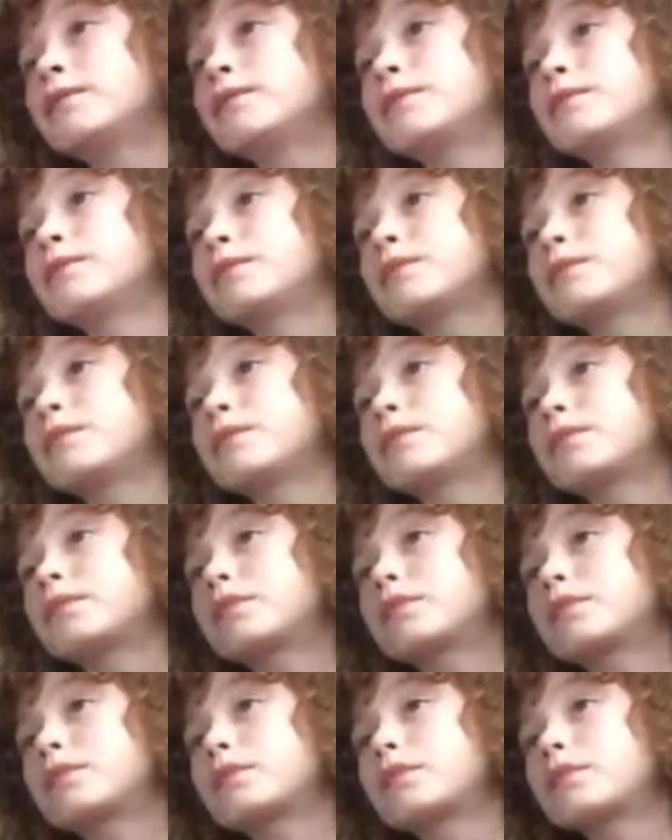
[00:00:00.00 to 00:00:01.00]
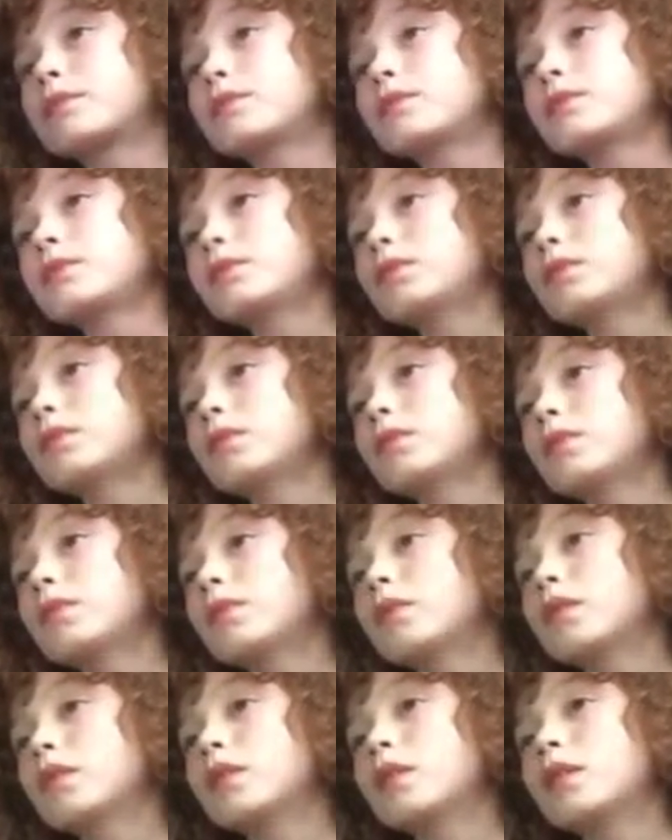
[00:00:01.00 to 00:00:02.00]

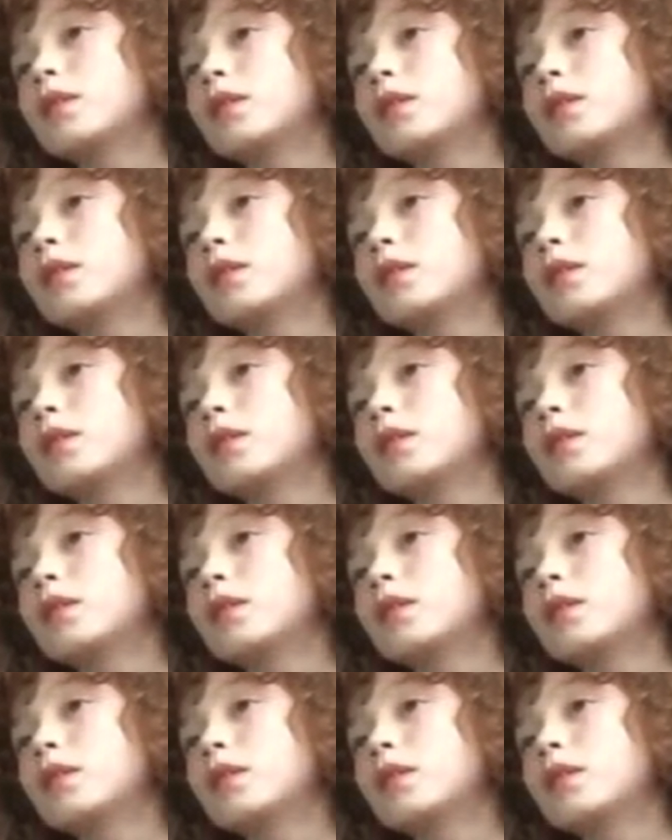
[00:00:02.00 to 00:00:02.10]
Nothing is said.